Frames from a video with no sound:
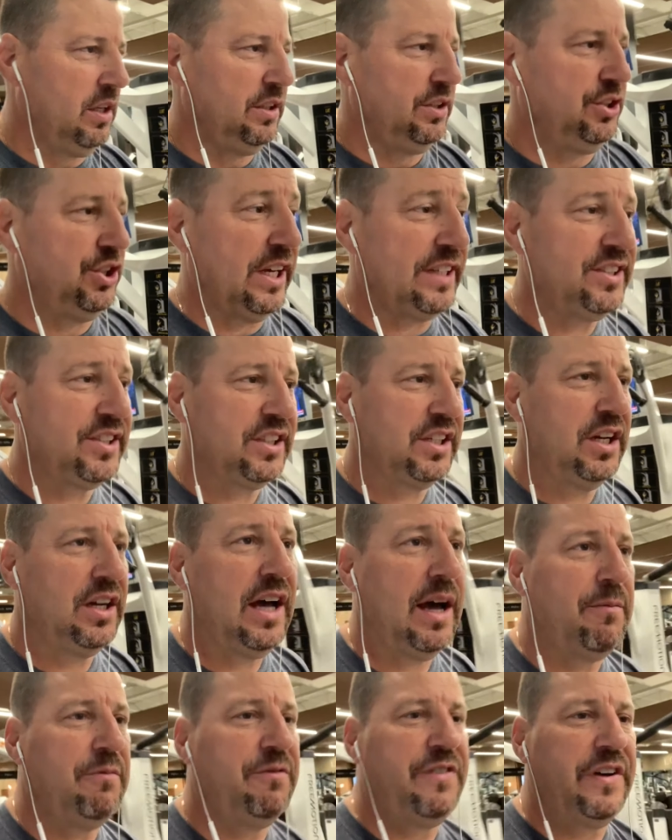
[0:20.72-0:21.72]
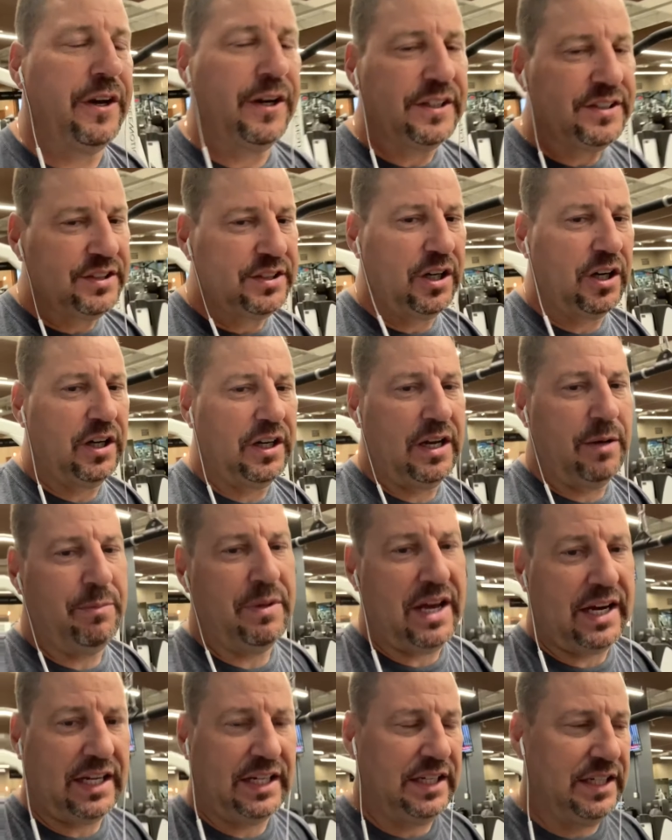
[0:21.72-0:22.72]
Jessica, I'm very sorry I'm
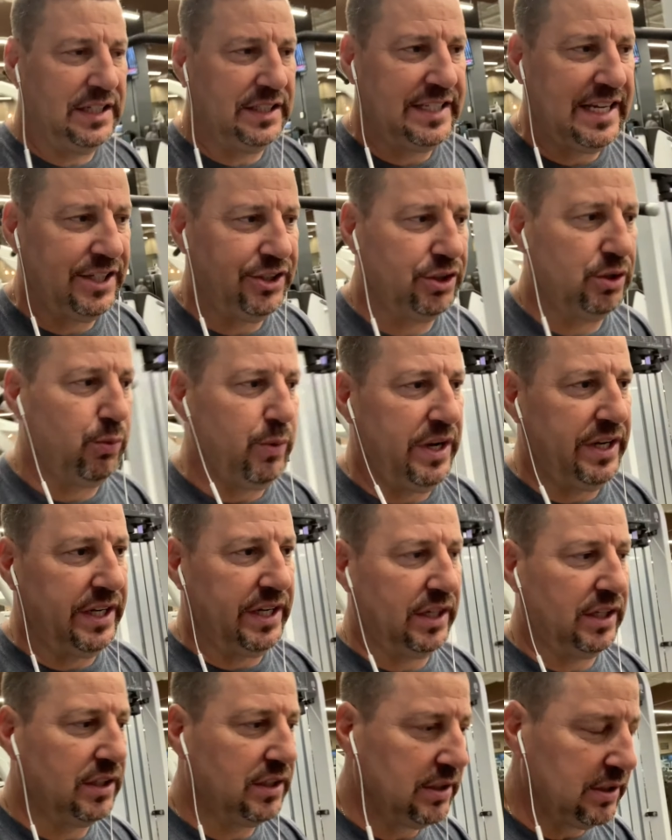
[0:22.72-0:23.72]
not going to attend your wedding.